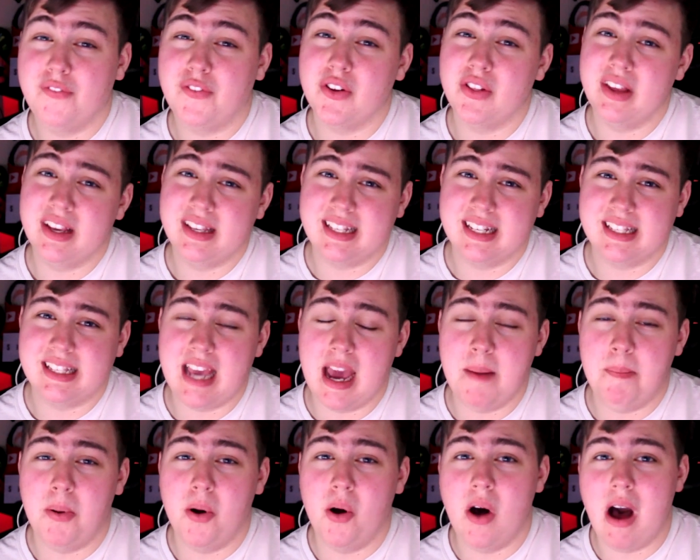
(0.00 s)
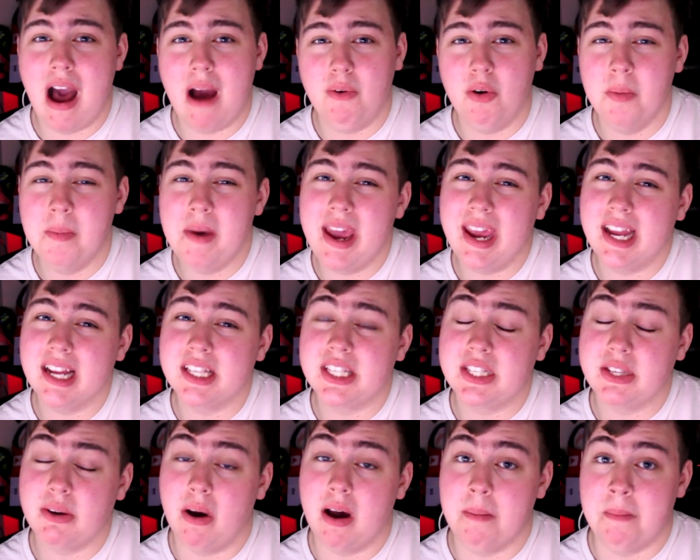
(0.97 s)
for this example, I will make it
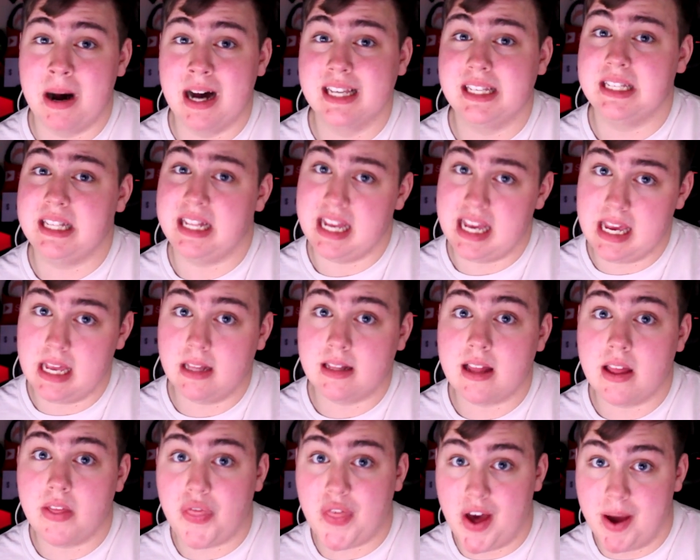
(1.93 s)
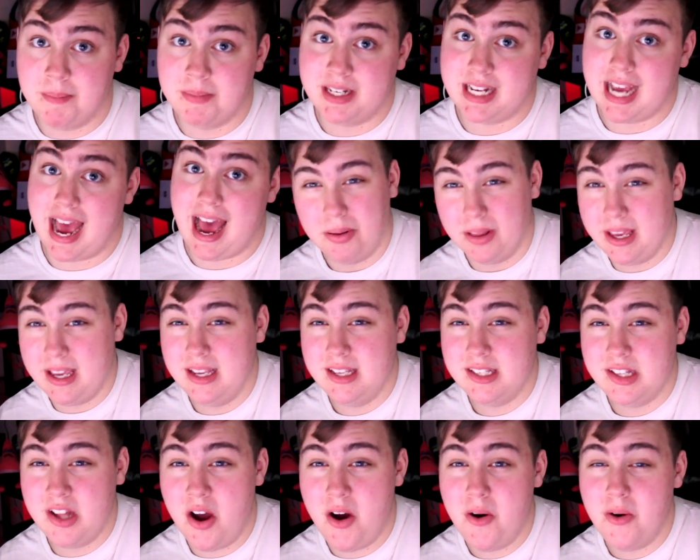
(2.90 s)
so I must eat the thumbtack. Please
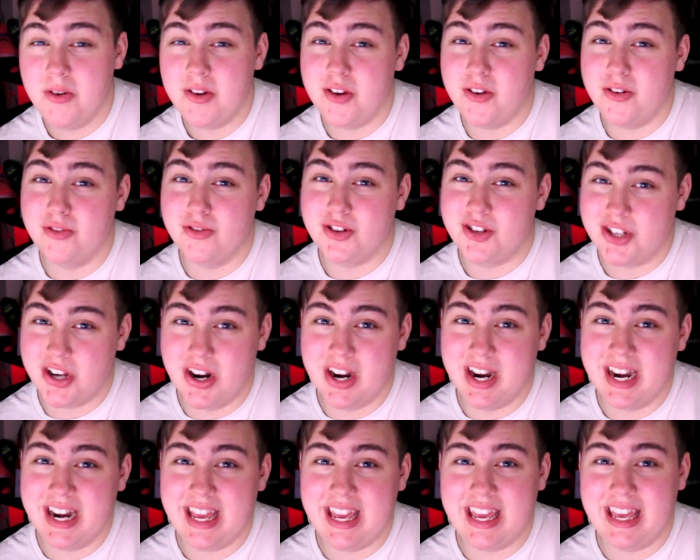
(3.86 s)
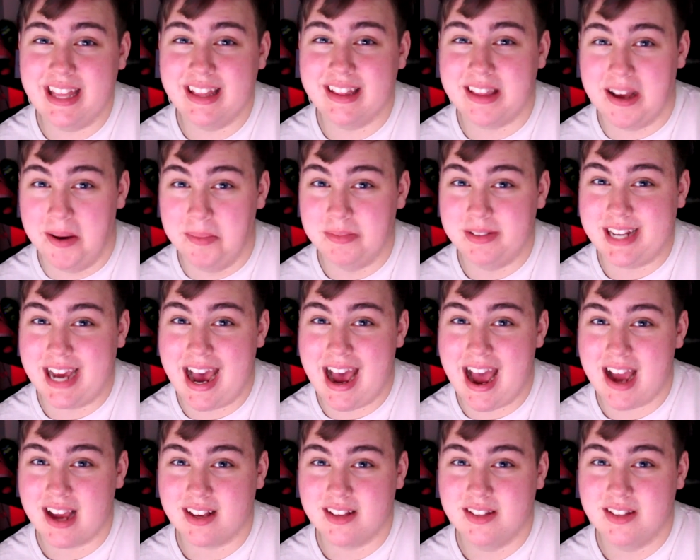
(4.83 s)
note, you shouldn't eat
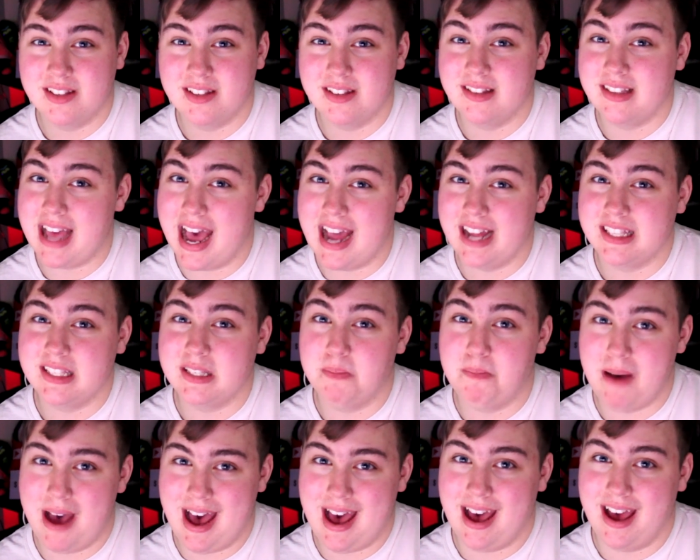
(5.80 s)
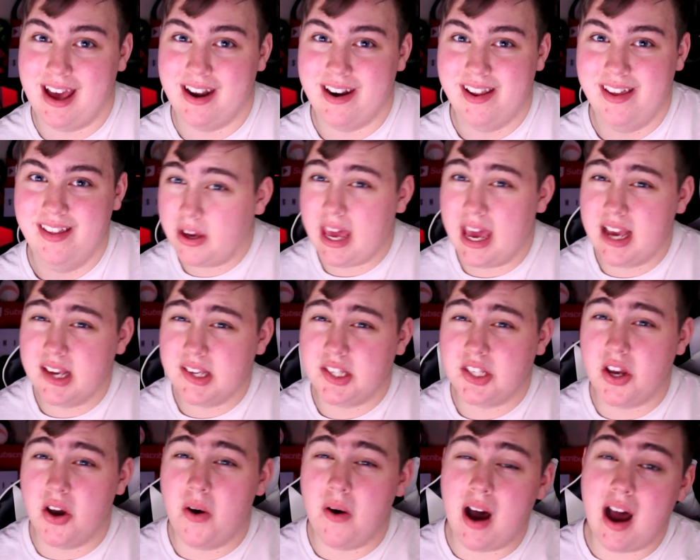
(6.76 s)
thumbtacks. That's bad. Okay,
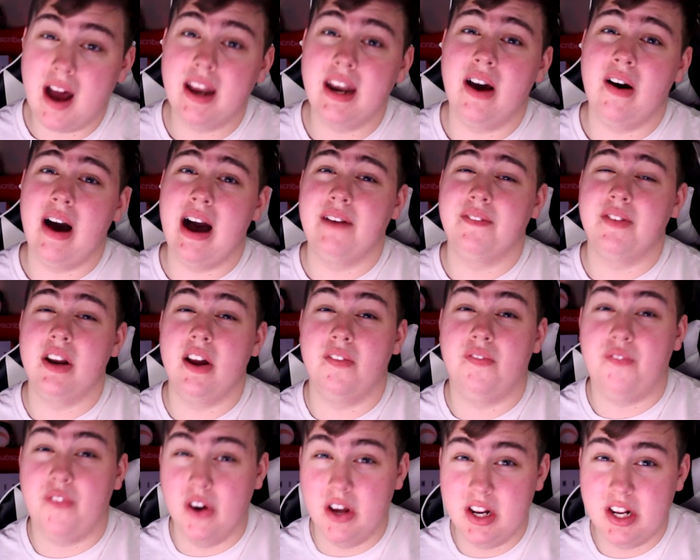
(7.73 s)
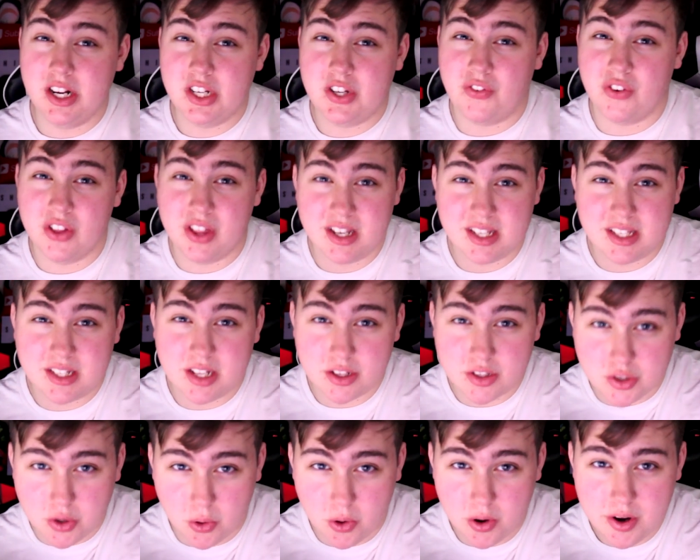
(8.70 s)
so I now have enough footage for this
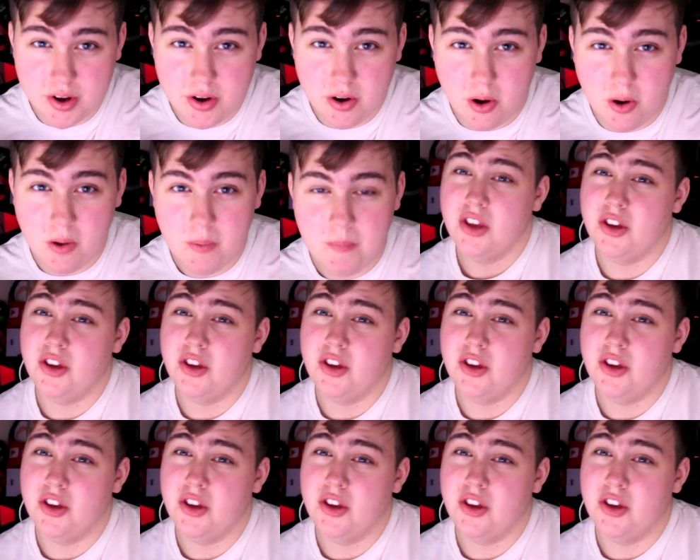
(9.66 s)
tutorial.